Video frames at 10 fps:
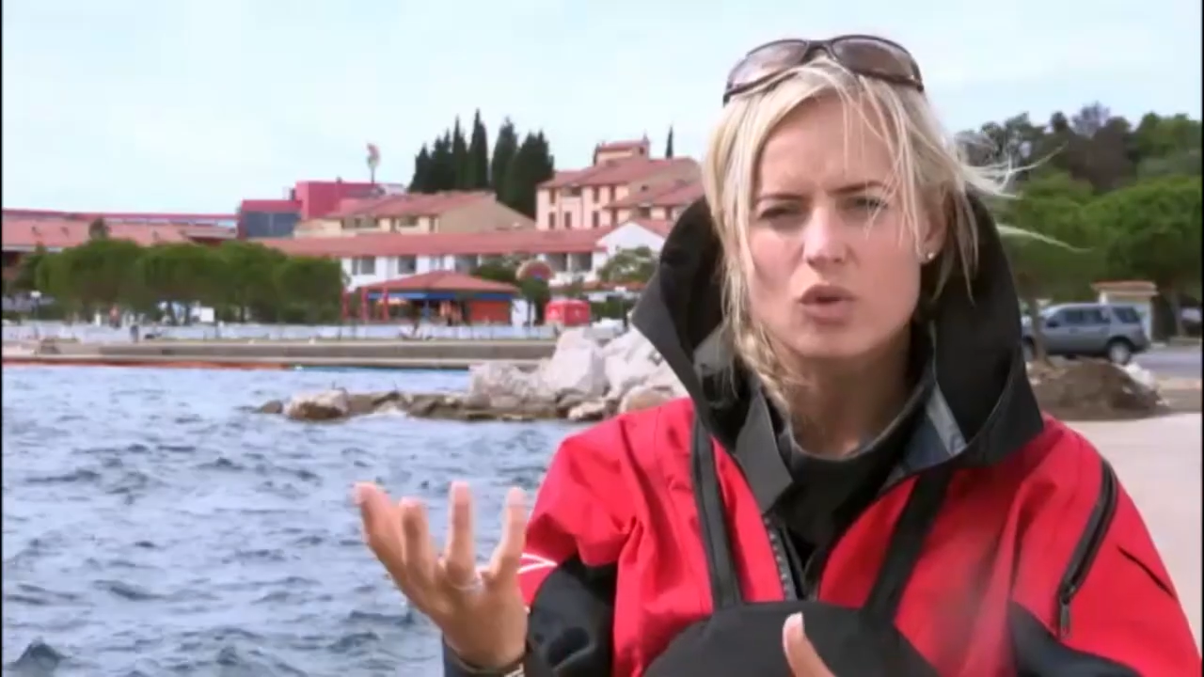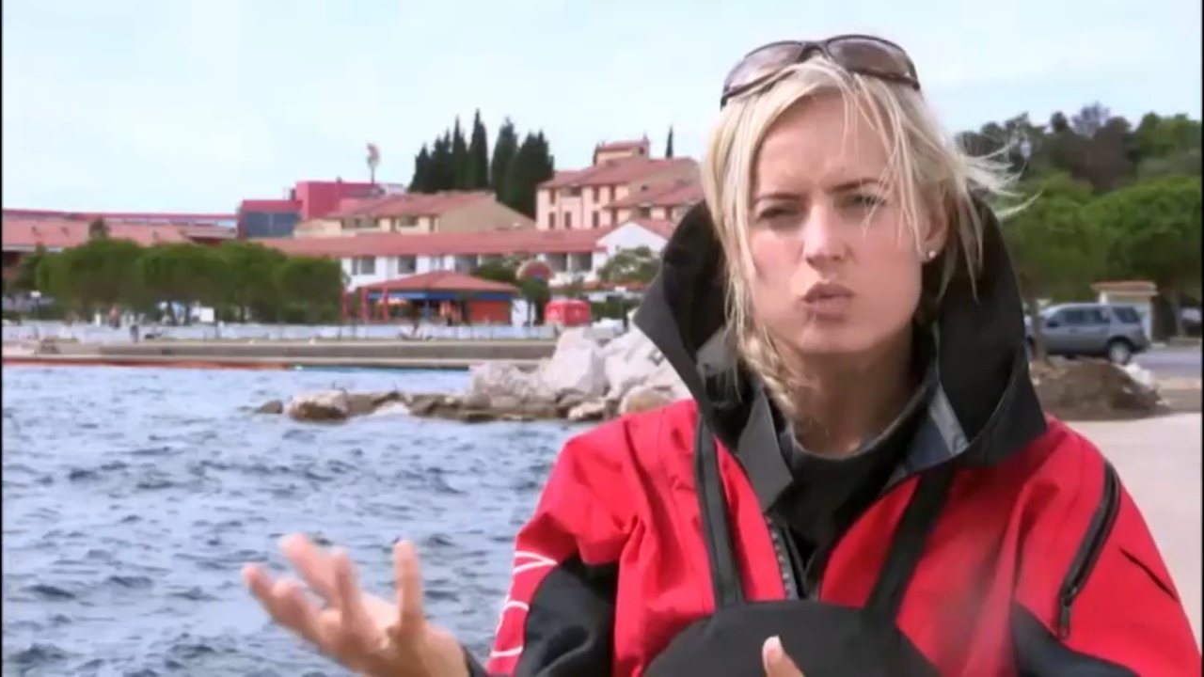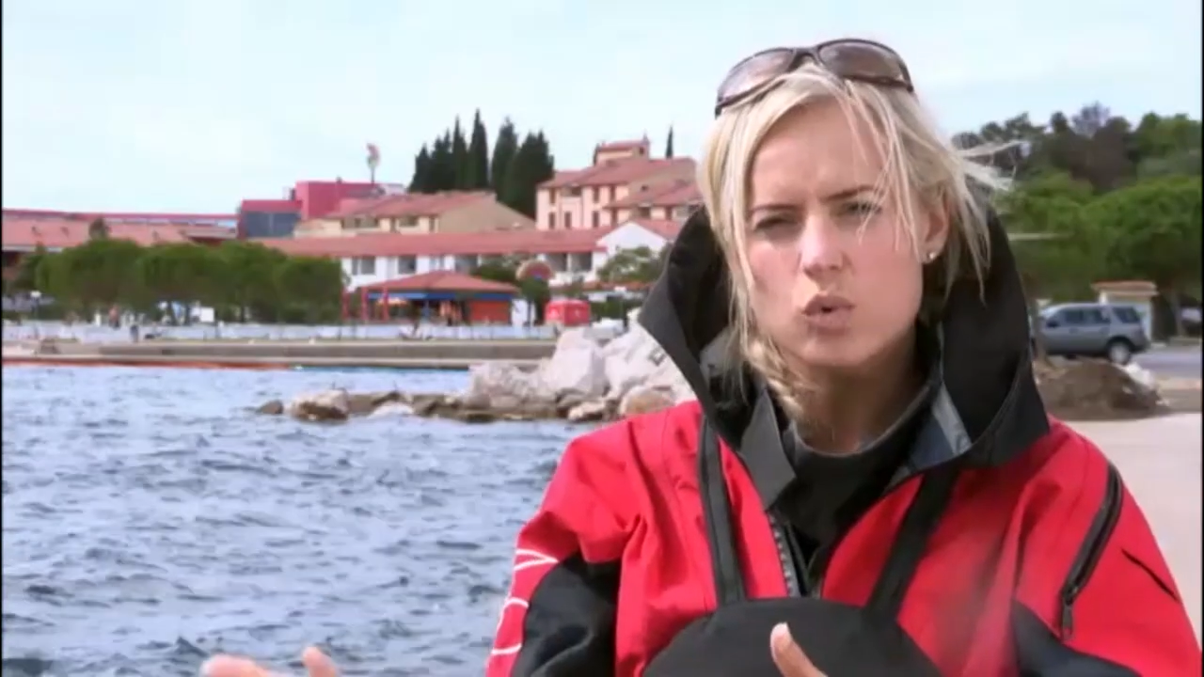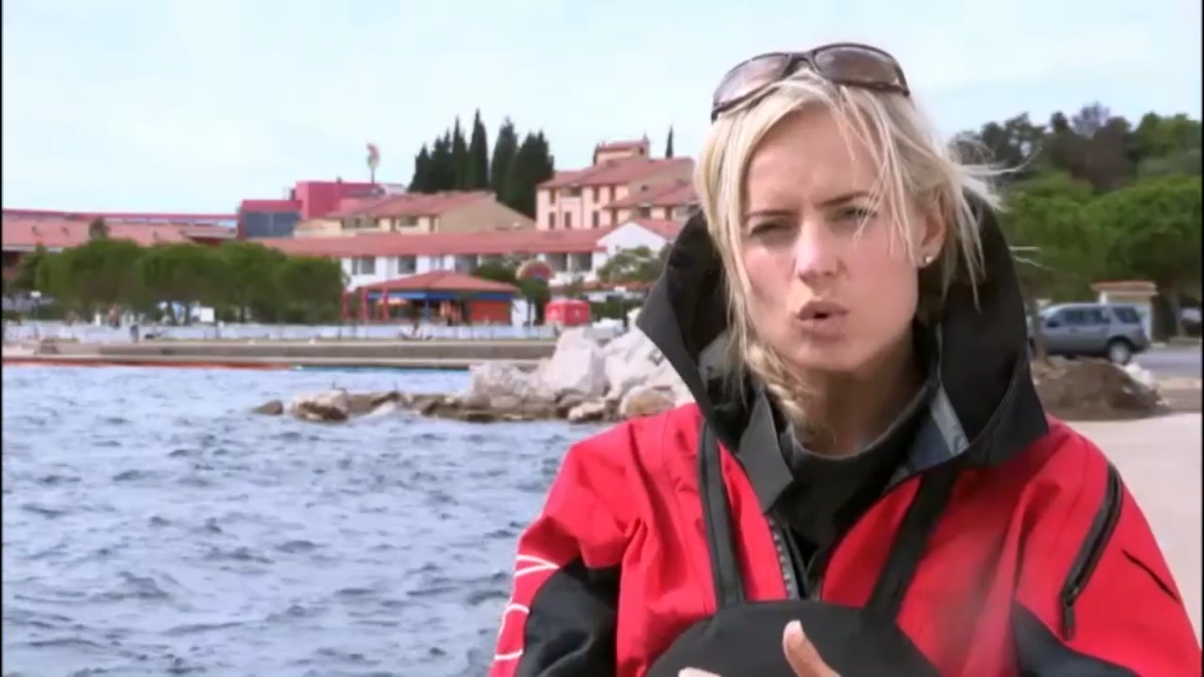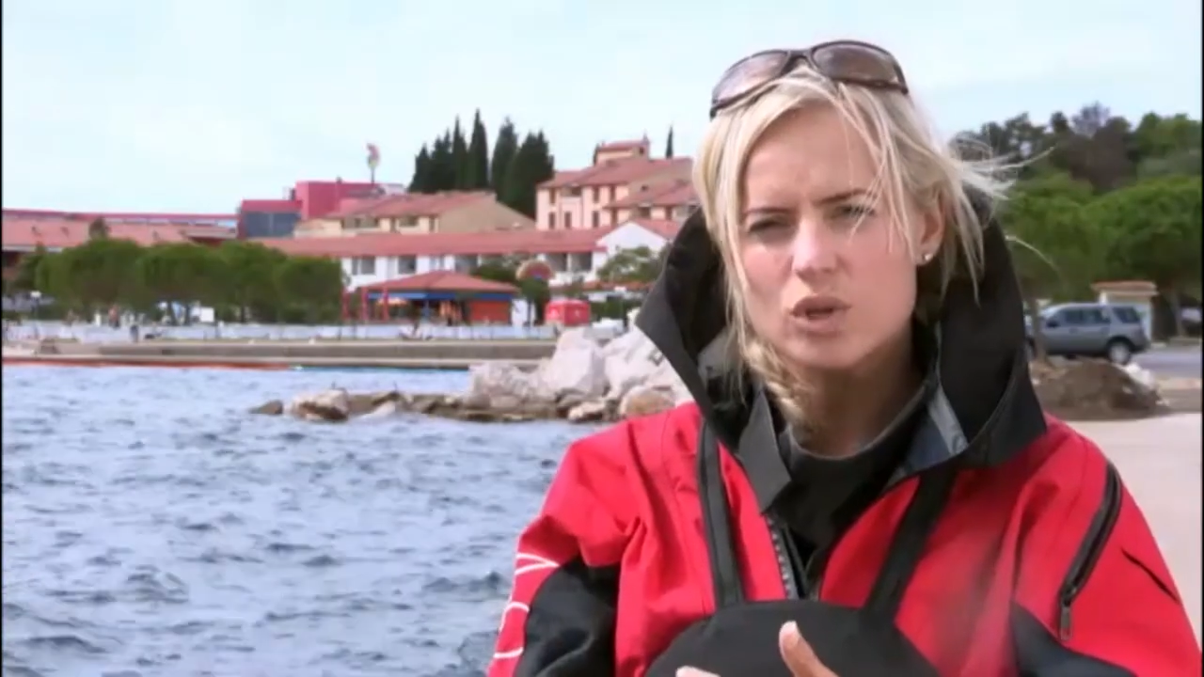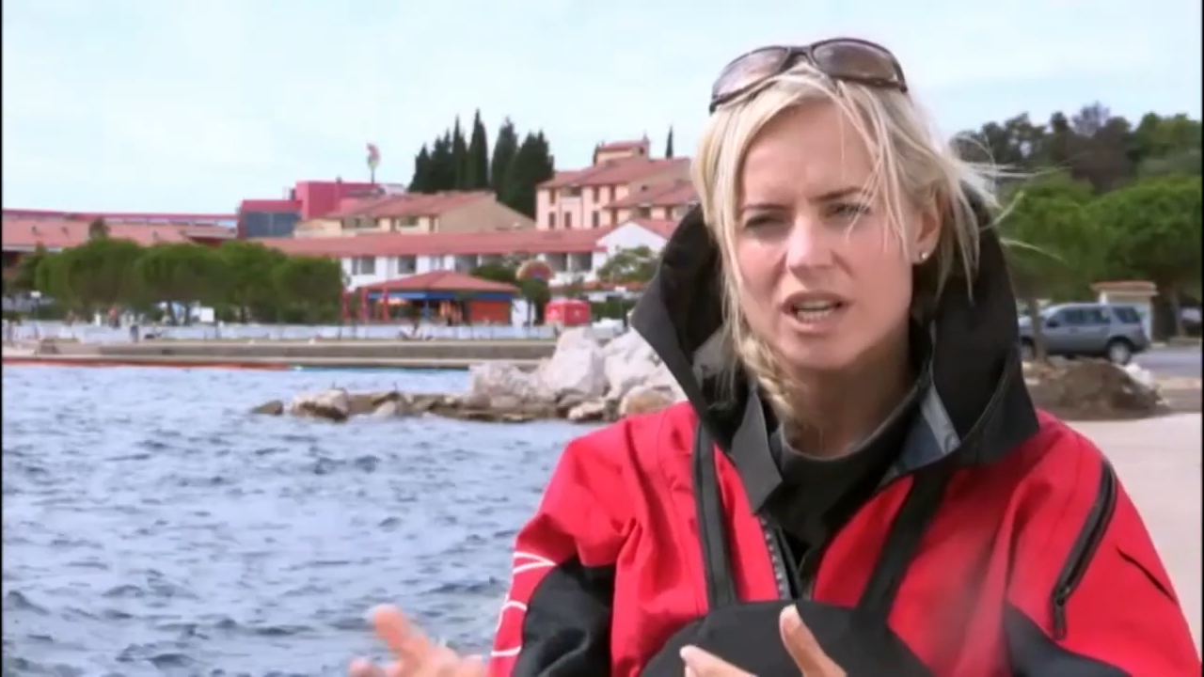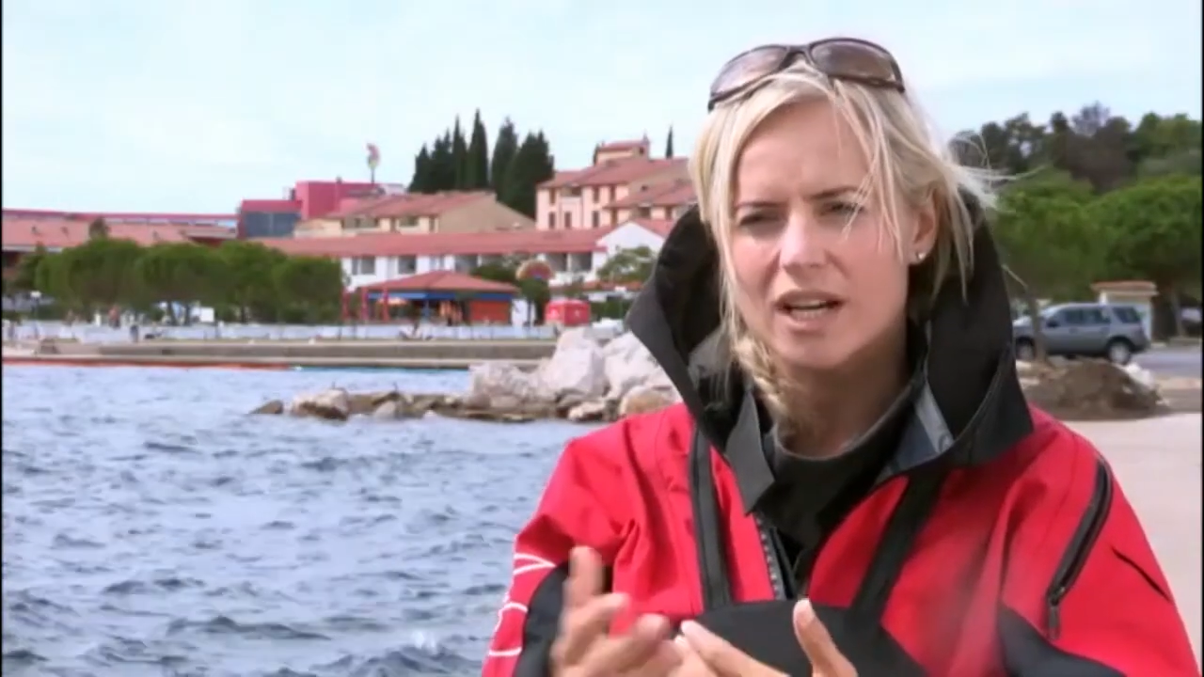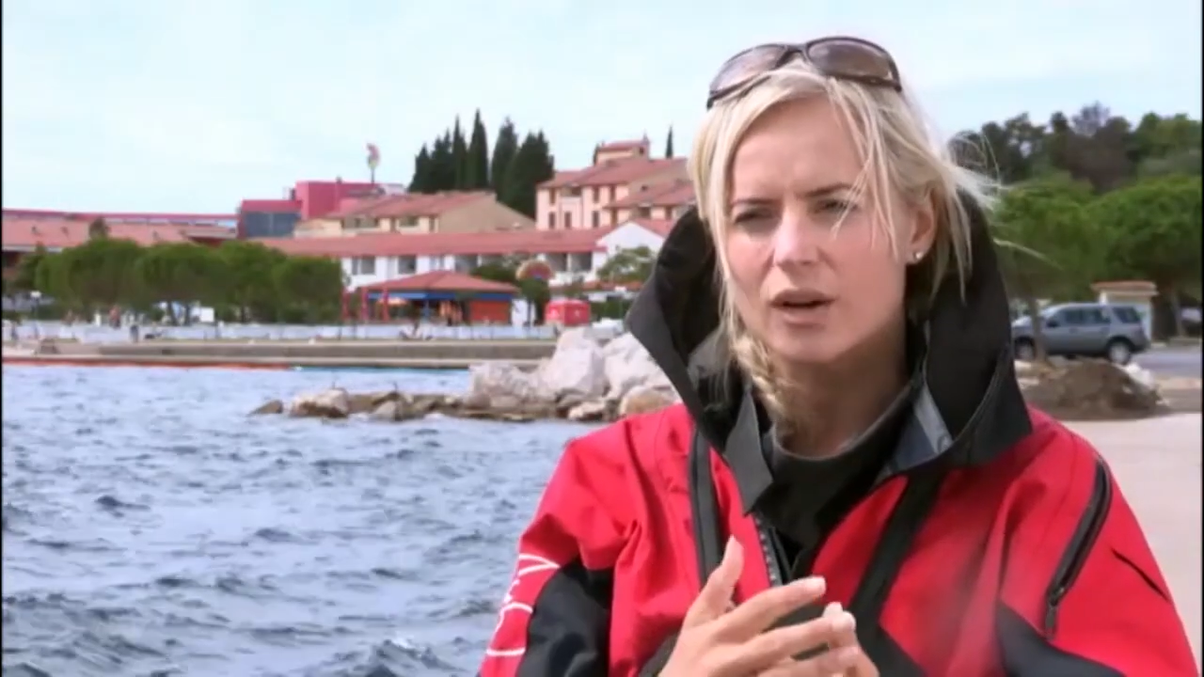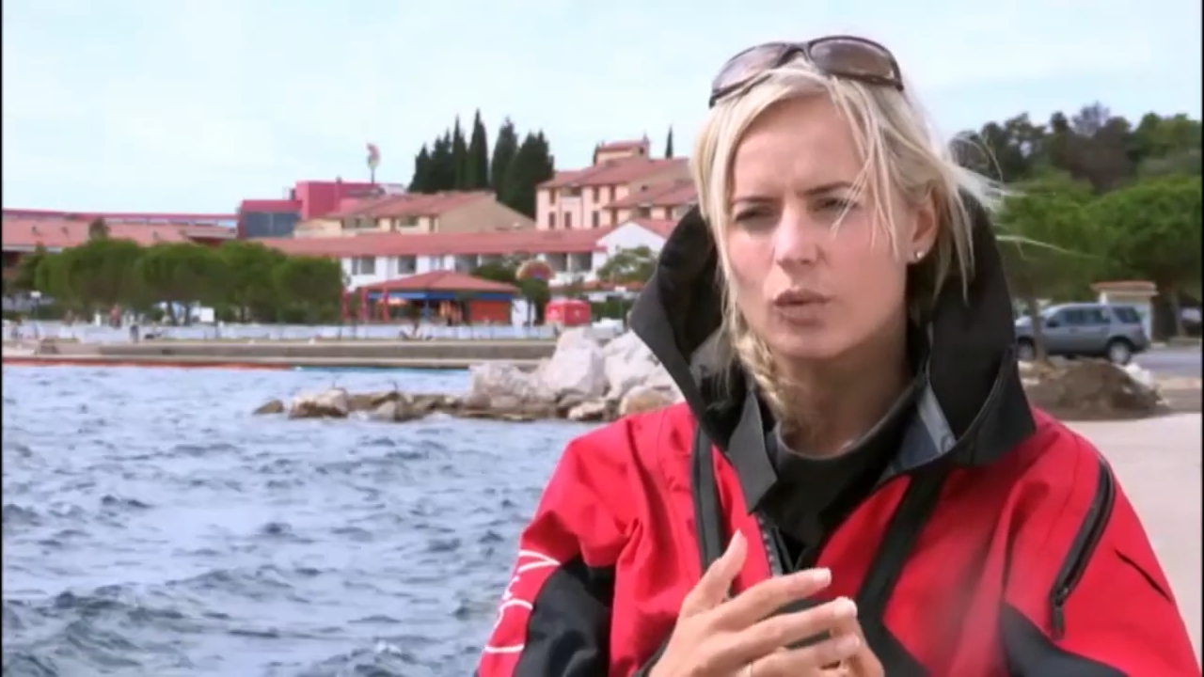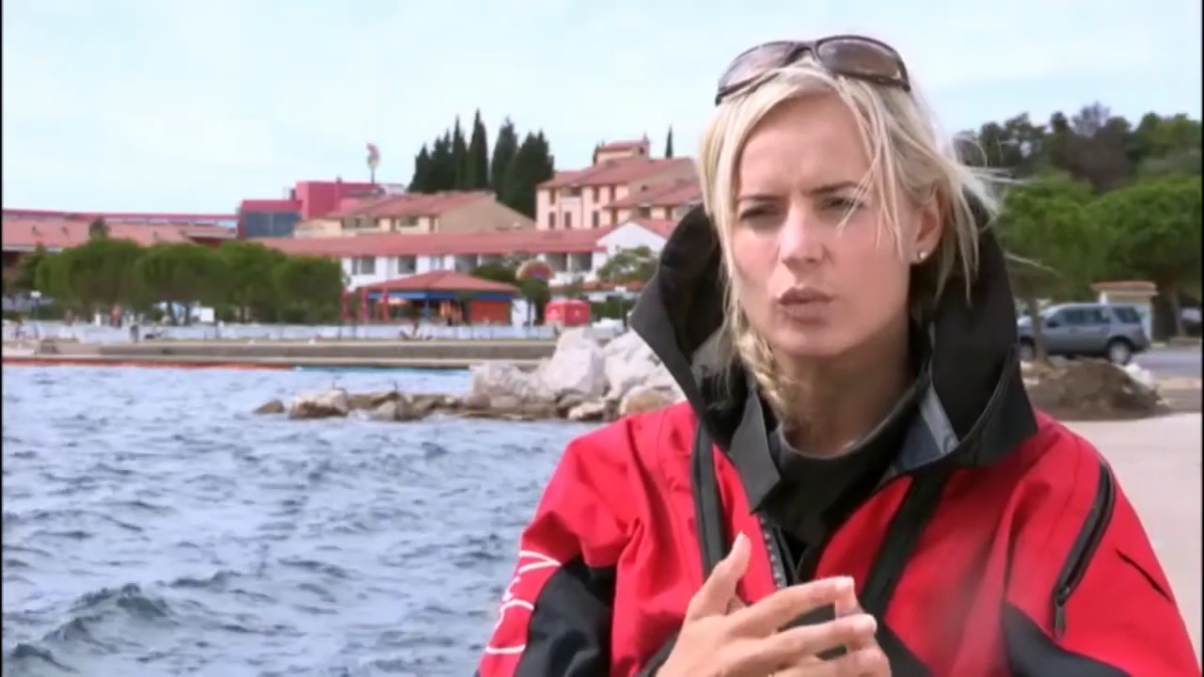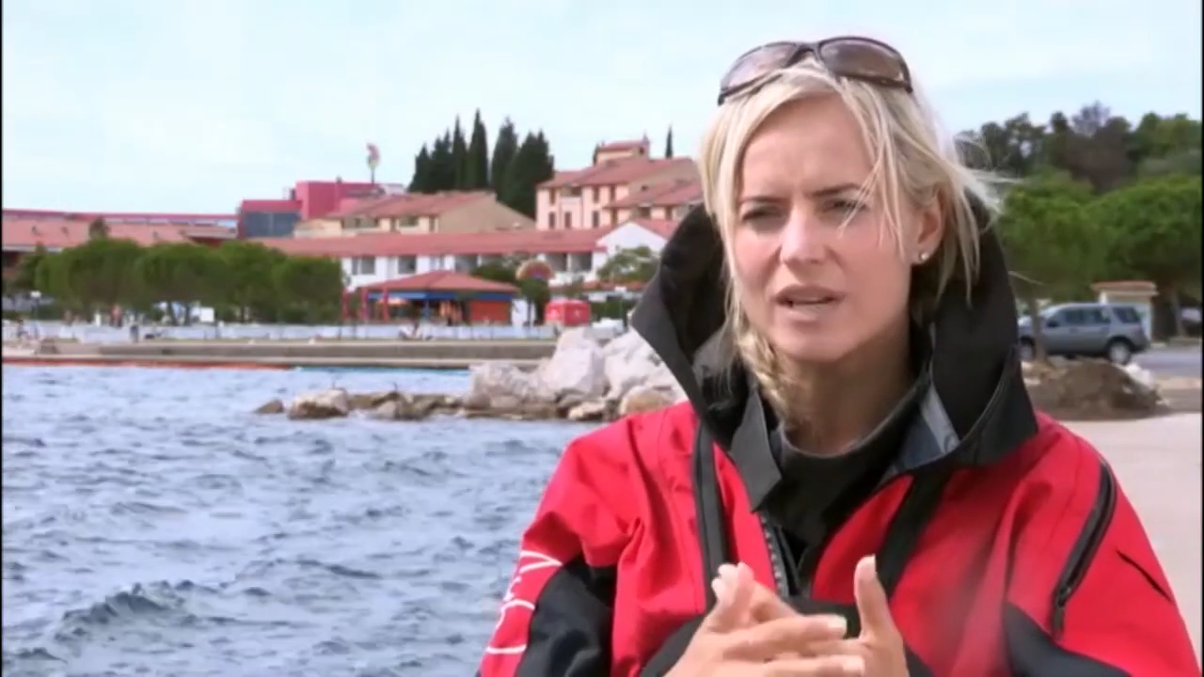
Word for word: on the water,